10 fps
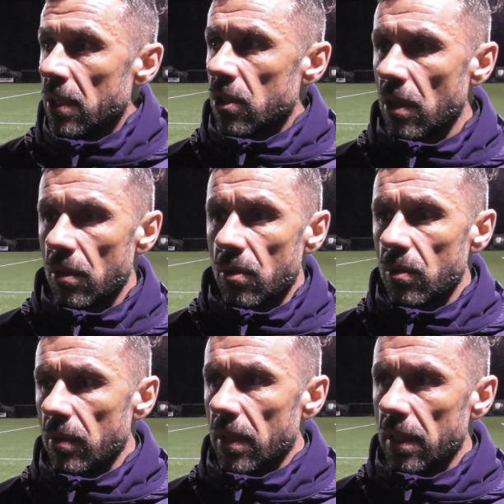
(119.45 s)

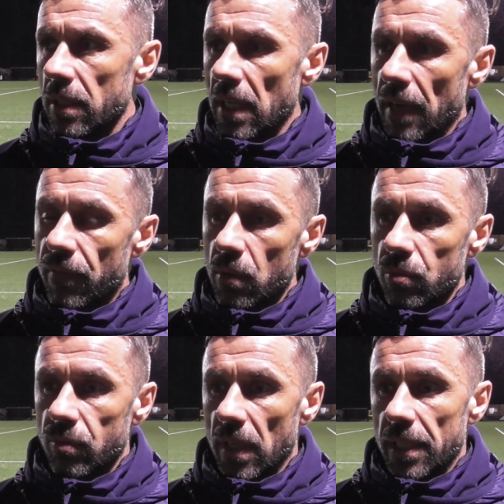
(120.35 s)
So, yeah, of
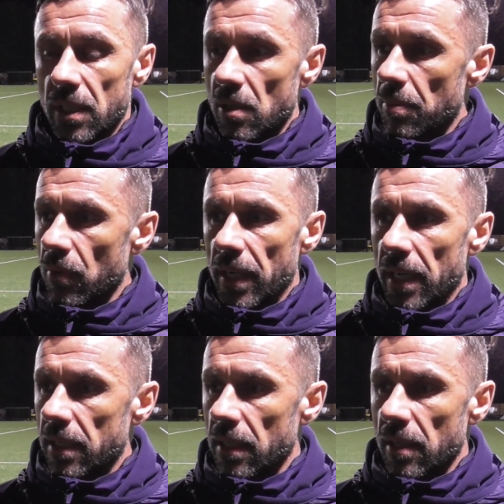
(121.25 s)
course, really
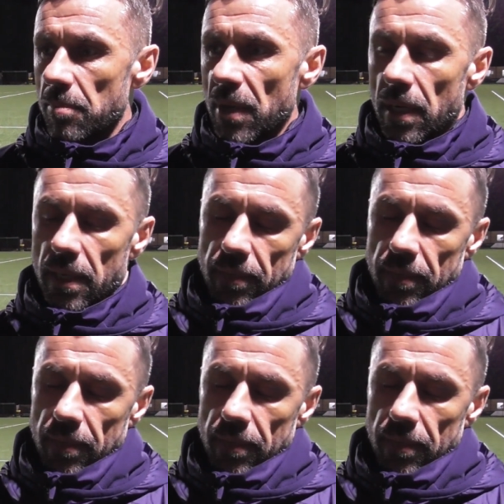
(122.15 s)
disappointed. Uh, but